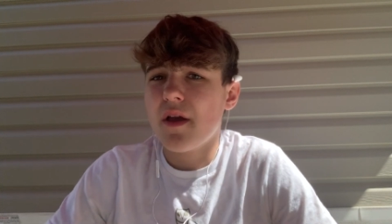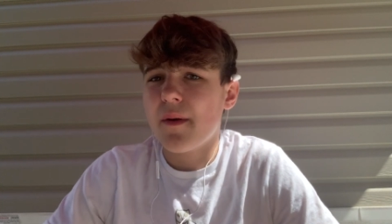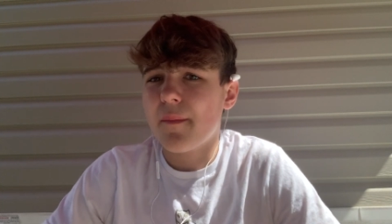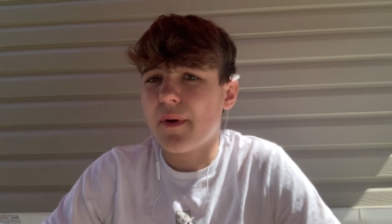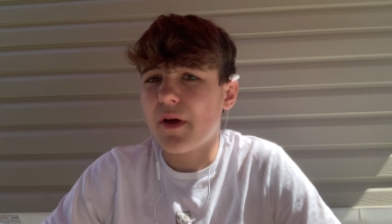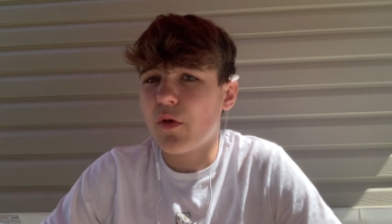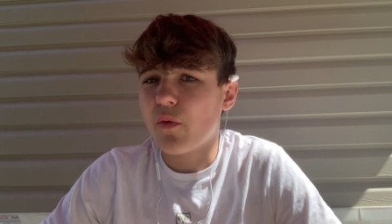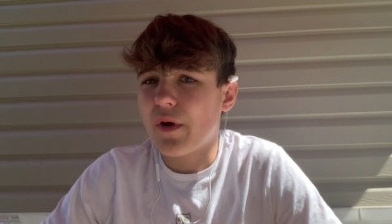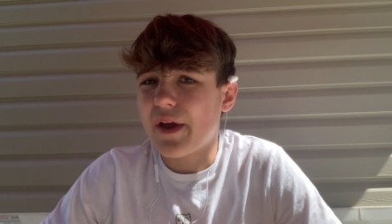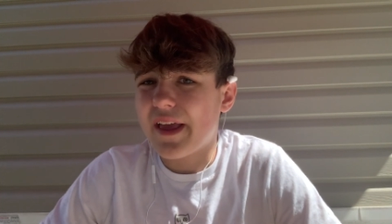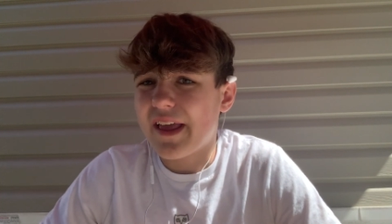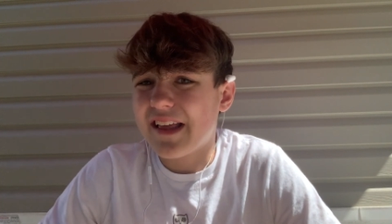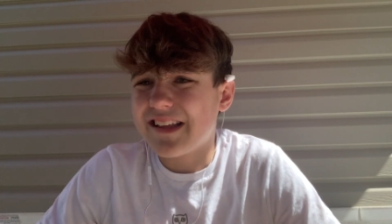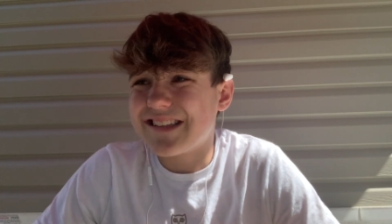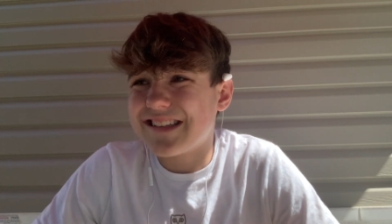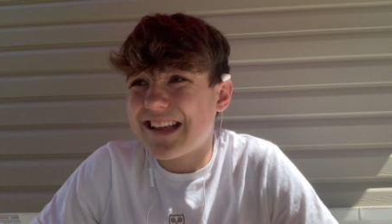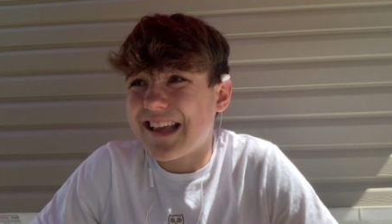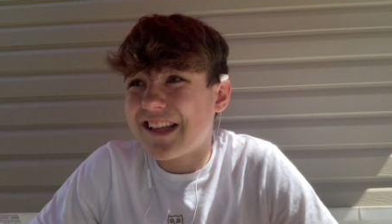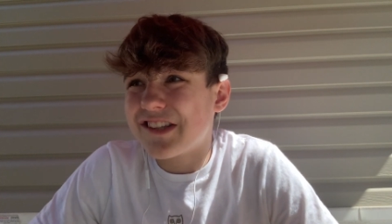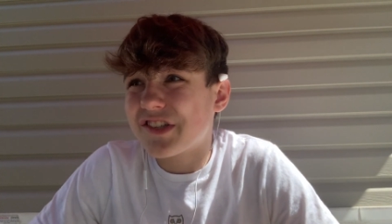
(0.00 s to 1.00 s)
By the way,
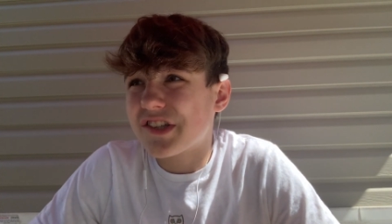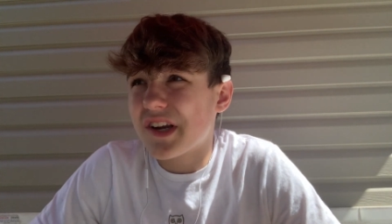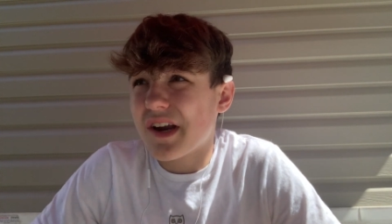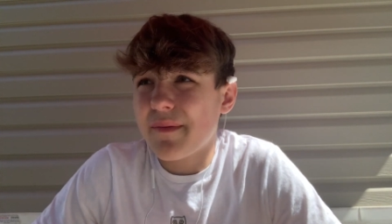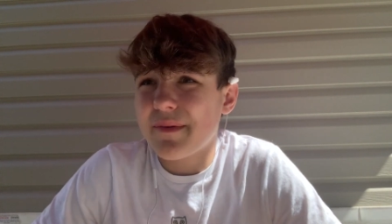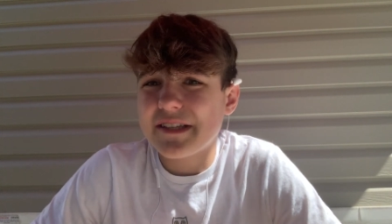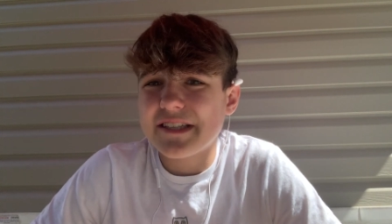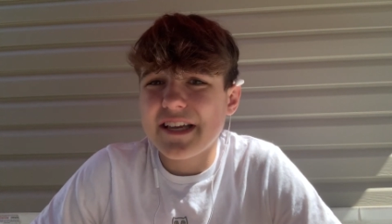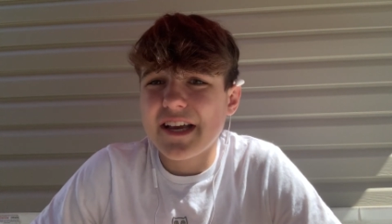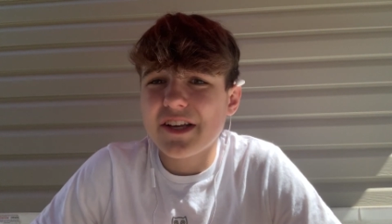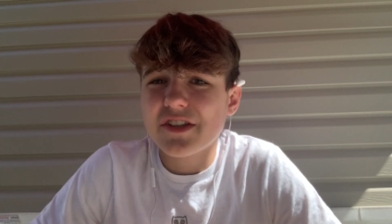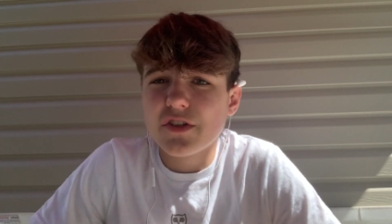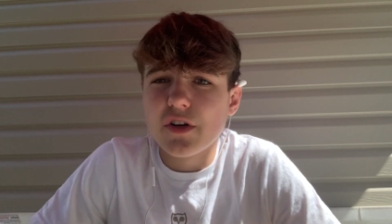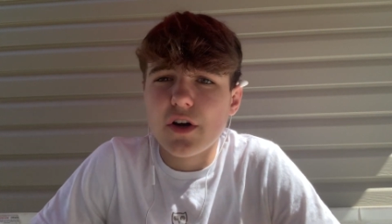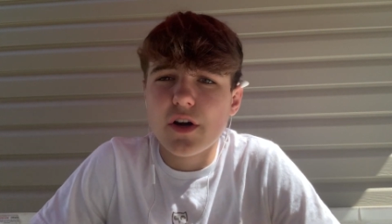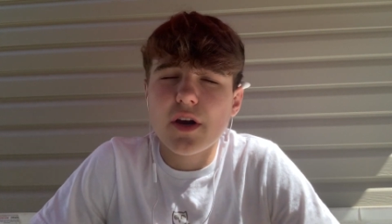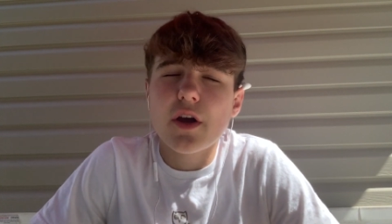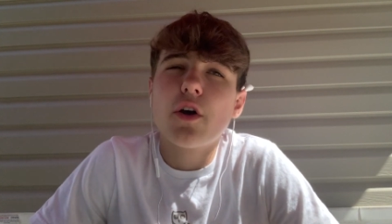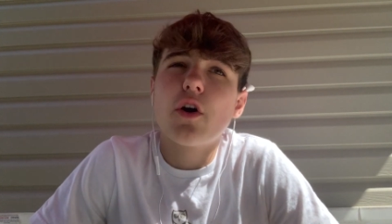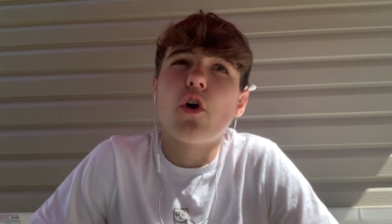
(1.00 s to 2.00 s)
Instagram and
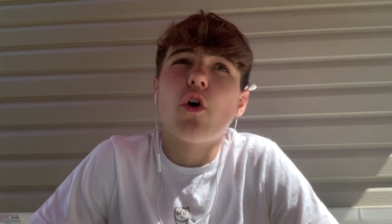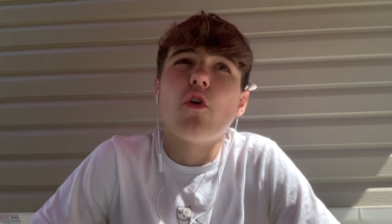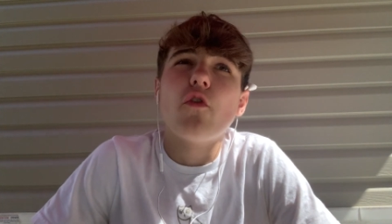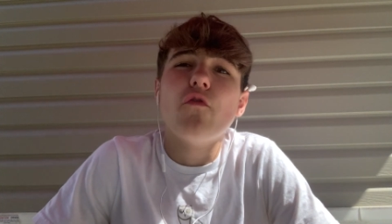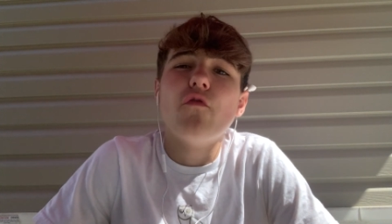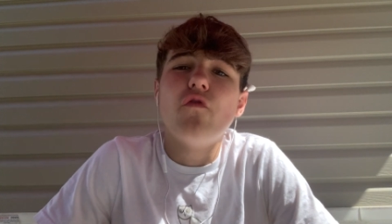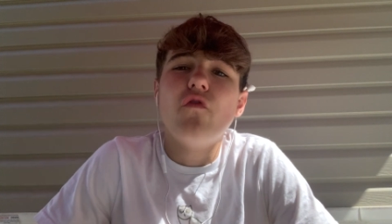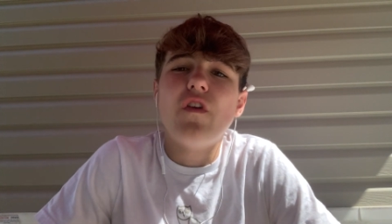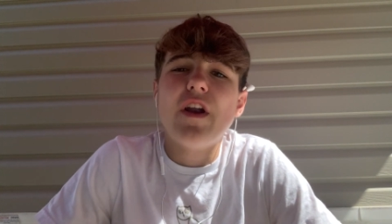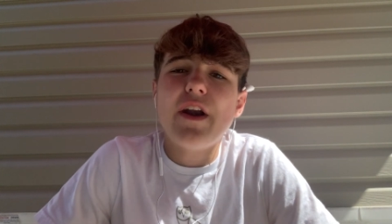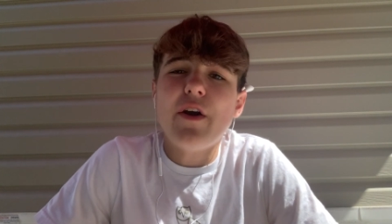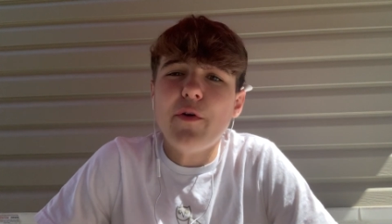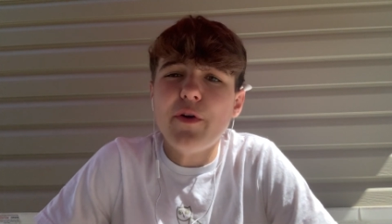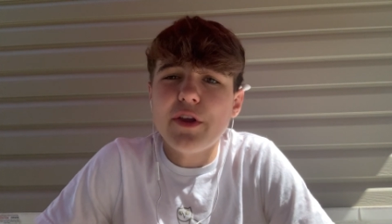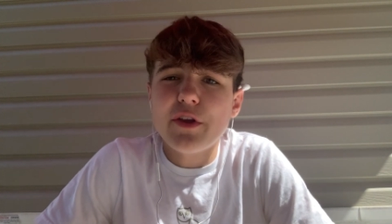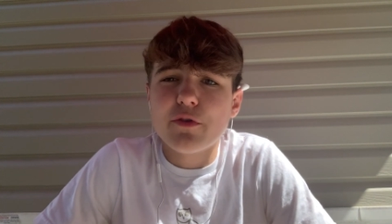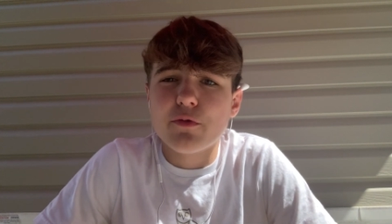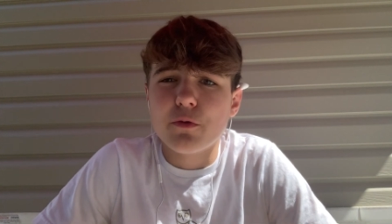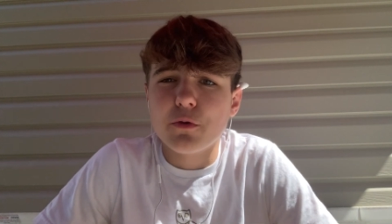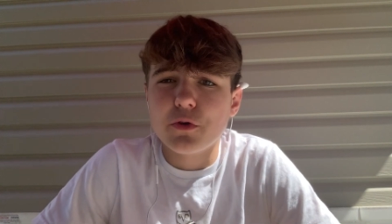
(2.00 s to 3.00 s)
TikTok are
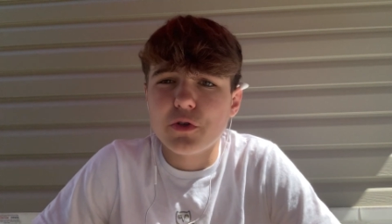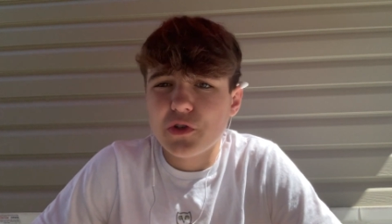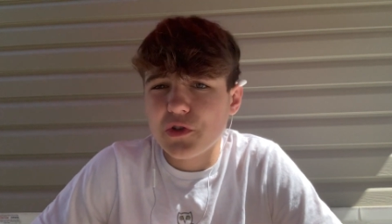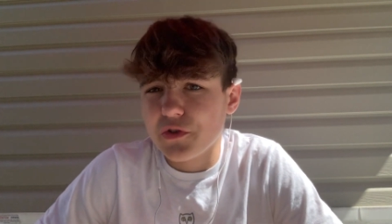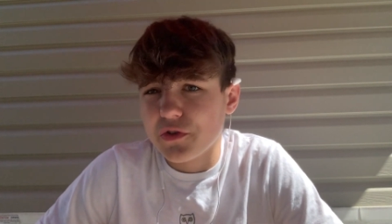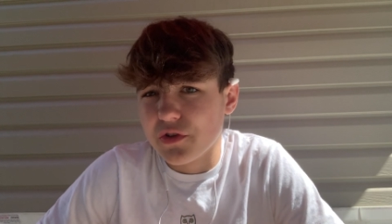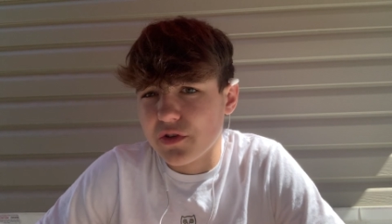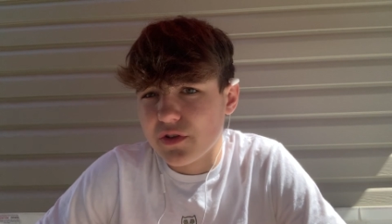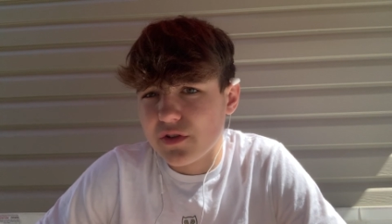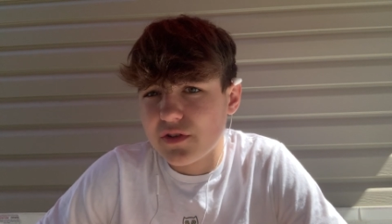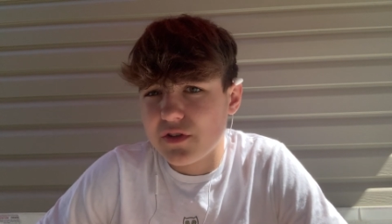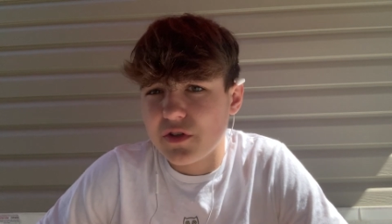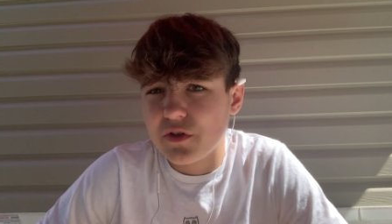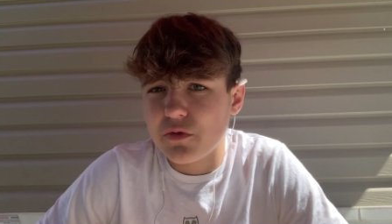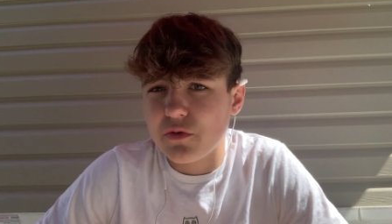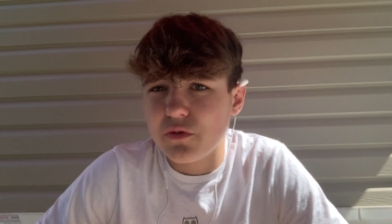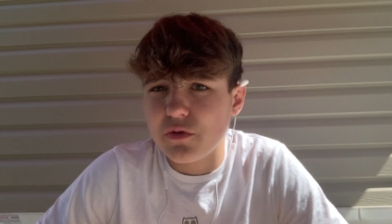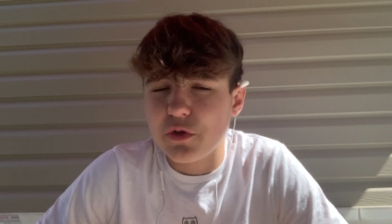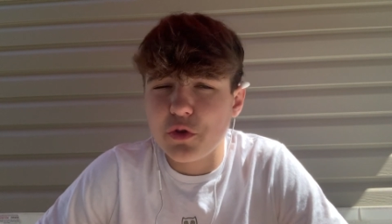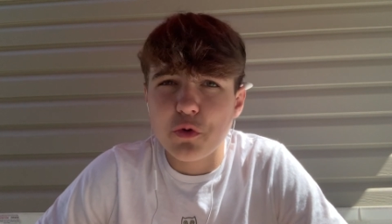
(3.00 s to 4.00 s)
very crucial
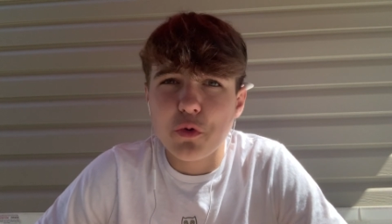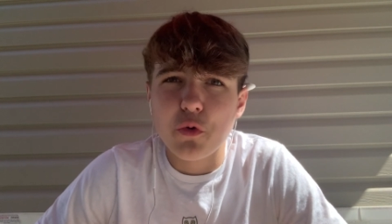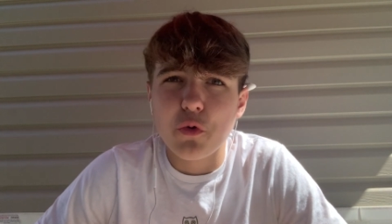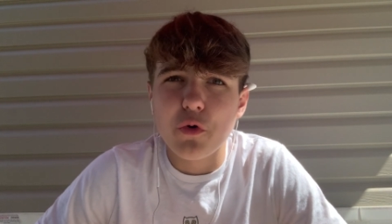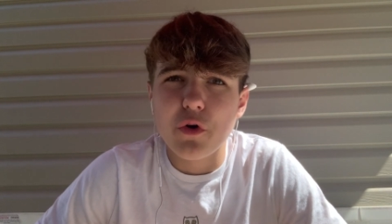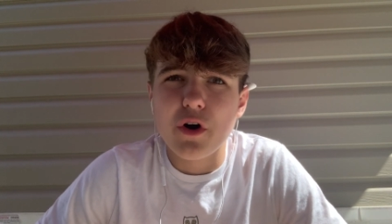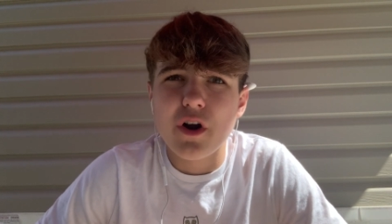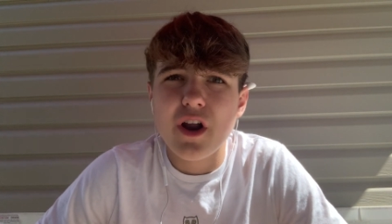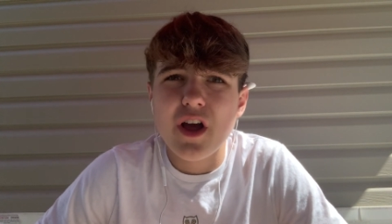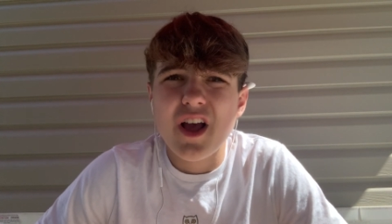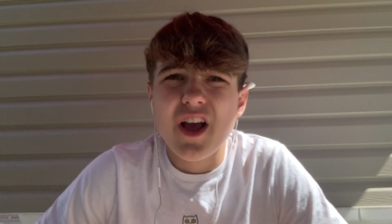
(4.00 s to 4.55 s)
to your